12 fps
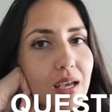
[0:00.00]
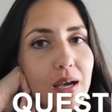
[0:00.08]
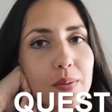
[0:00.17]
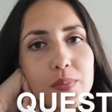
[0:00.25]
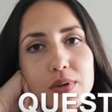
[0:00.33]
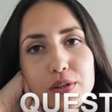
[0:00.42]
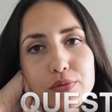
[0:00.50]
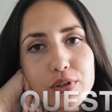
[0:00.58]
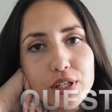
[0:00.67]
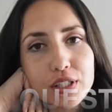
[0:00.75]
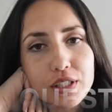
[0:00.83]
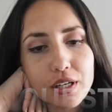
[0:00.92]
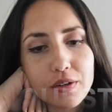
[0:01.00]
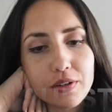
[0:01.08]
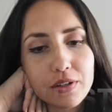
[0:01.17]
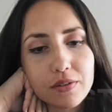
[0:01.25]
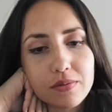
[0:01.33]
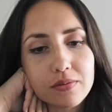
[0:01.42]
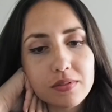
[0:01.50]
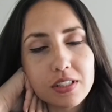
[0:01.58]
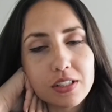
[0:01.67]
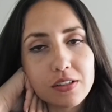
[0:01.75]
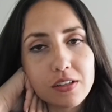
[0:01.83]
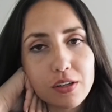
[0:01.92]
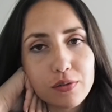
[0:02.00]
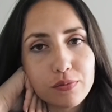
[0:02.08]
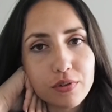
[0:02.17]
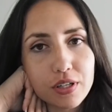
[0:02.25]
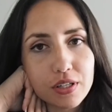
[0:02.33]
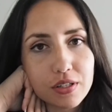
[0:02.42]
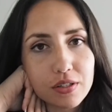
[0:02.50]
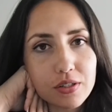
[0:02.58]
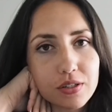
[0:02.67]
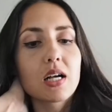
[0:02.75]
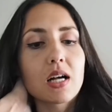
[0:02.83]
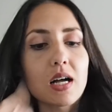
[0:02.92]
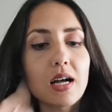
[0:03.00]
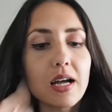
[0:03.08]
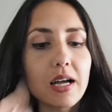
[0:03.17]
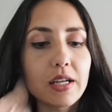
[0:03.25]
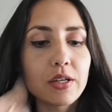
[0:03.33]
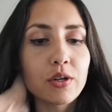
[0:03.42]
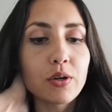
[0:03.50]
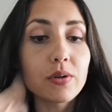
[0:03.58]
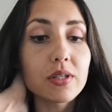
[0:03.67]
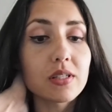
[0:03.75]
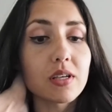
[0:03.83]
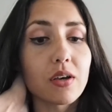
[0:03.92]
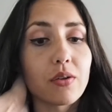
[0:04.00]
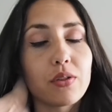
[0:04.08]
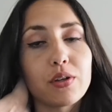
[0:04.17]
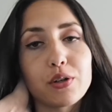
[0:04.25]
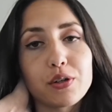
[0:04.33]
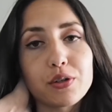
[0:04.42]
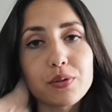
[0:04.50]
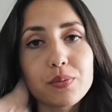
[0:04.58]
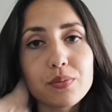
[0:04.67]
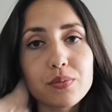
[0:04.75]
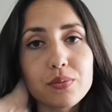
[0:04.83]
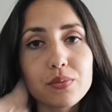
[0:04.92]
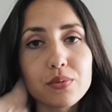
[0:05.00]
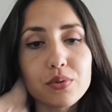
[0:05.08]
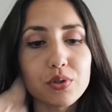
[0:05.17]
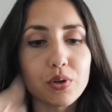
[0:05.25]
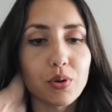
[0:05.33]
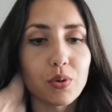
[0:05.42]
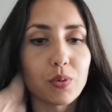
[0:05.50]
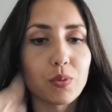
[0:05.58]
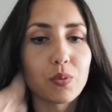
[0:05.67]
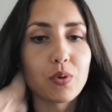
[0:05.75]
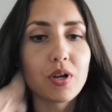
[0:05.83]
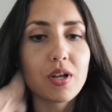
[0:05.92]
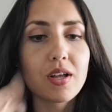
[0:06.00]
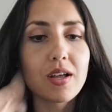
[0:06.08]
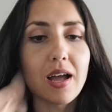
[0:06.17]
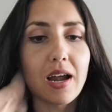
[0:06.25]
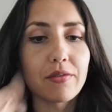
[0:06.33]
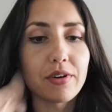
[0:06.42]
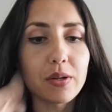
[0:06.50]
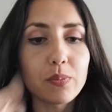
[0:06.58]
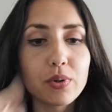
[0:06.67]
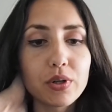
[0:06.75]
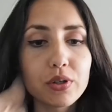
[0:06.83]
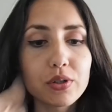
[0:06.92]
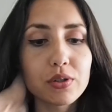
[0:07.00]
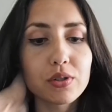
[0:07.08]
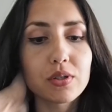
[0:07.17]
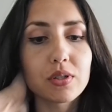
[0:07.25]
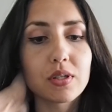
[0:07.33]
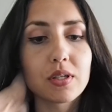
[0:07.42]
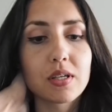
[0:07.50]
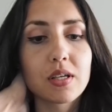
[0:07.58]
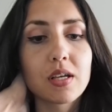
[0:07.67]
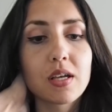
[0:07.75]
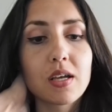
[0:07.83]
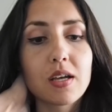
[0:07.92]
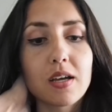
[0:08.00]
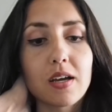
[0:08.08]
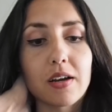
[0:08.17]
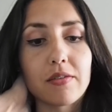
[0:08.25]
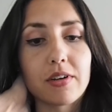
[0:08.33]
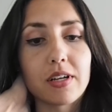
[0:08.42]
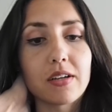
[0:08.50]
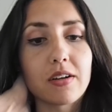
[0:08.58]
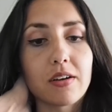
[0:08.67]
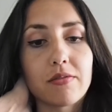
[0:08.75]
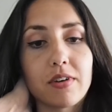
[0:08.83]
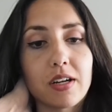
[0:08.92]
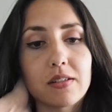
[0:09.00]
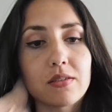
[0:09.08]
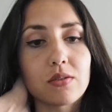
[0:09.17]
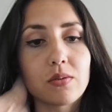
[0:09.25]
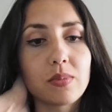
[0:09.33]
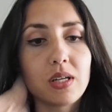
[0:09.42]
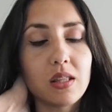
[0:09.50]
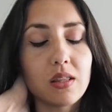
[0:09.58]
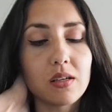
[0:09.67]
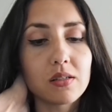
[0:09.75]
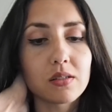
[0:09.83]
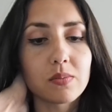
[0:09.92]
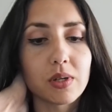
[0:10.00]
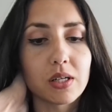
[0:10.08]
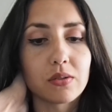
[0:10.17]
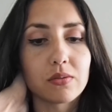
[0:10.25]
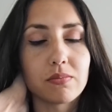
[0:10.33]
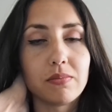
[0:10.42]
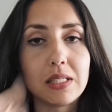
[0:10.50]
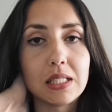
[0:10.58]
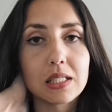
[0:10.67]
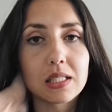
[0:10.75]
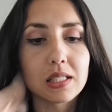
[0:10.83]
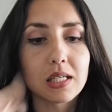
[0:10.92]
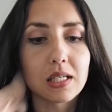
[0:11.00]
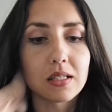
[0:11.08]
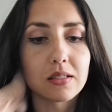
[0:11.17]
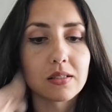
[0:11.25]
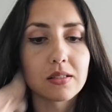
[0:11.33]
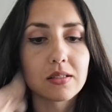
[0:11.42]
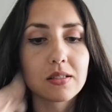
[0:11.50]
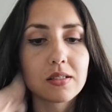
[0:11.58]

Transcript: I'm a vegetarian. There are a lot of reasons. I know it's healthier, so I read books. I read so many things about meat, and